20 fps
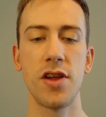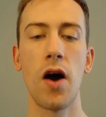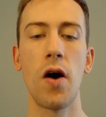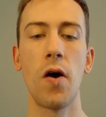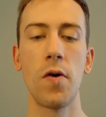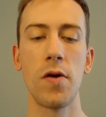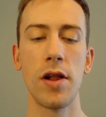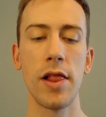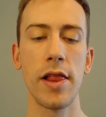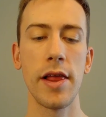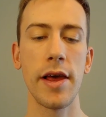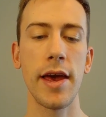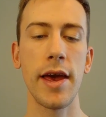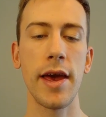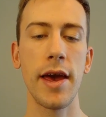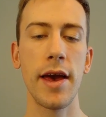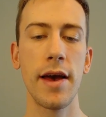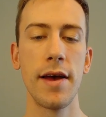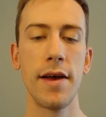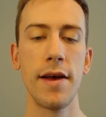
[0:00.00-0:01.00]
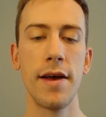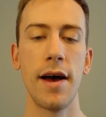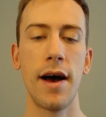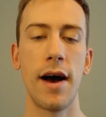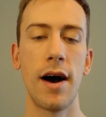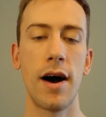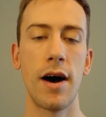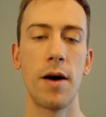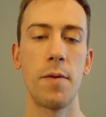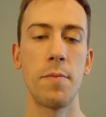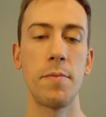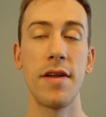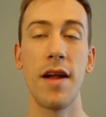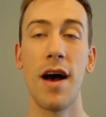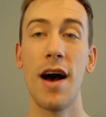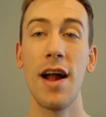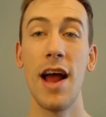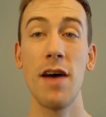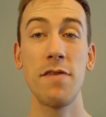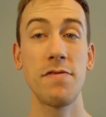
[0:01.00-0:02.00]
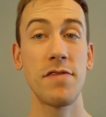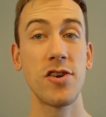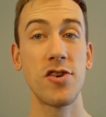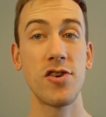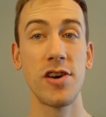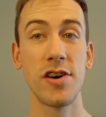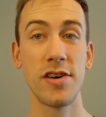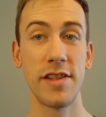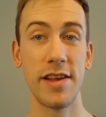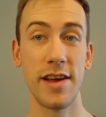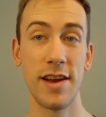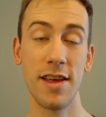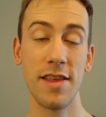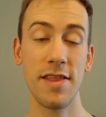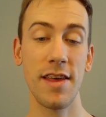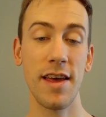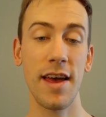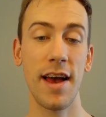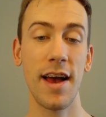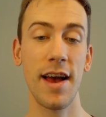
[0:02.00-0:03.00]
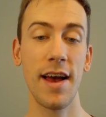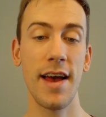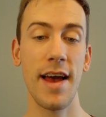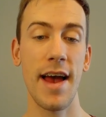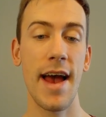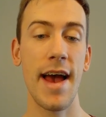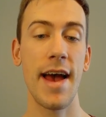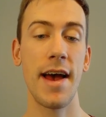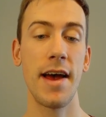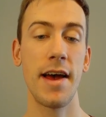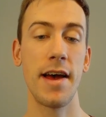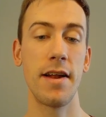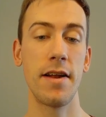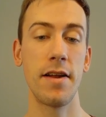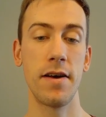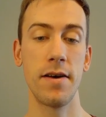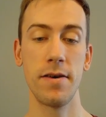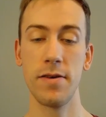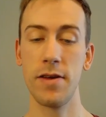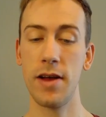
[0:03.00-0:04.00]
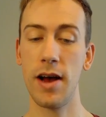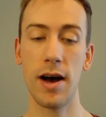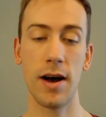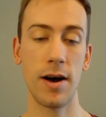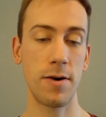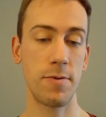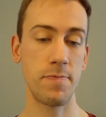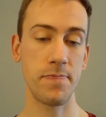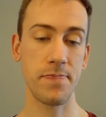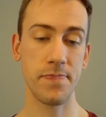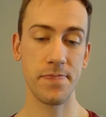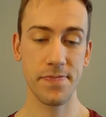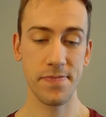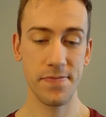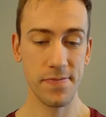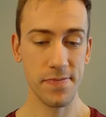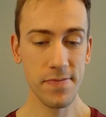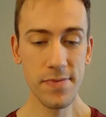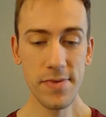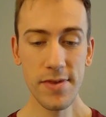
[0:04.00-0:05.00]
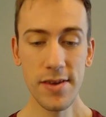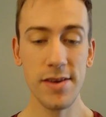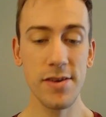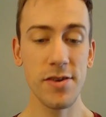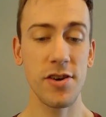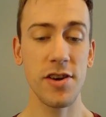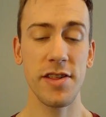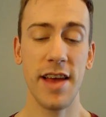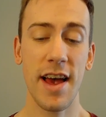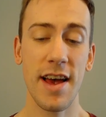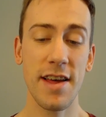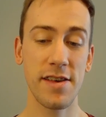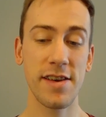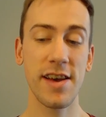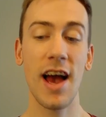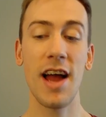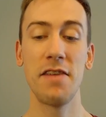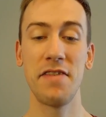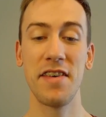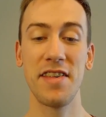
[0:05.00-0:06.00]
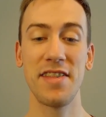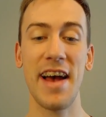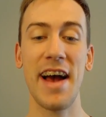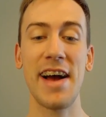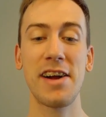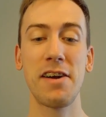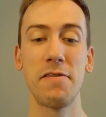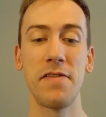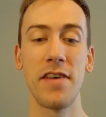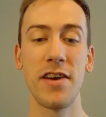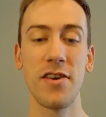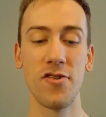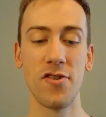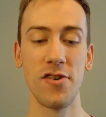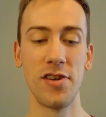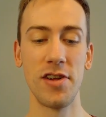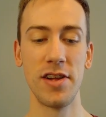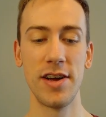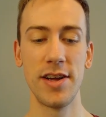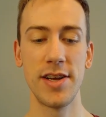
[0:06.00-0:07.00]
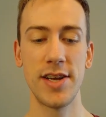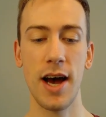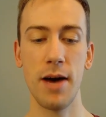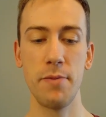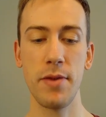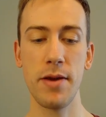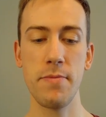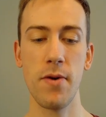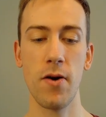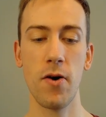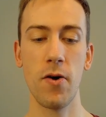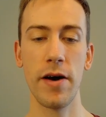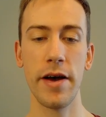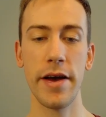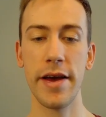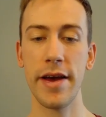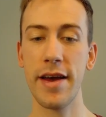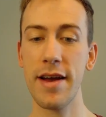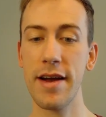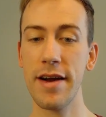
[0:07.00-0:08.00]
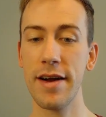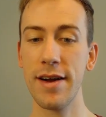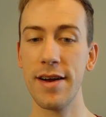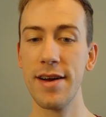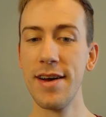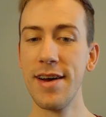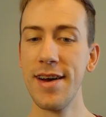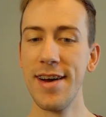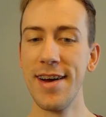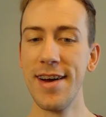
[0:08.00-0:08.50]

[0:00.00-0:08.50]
totally not have to shield anything. And just as kind of a sacrificial tubby boy here.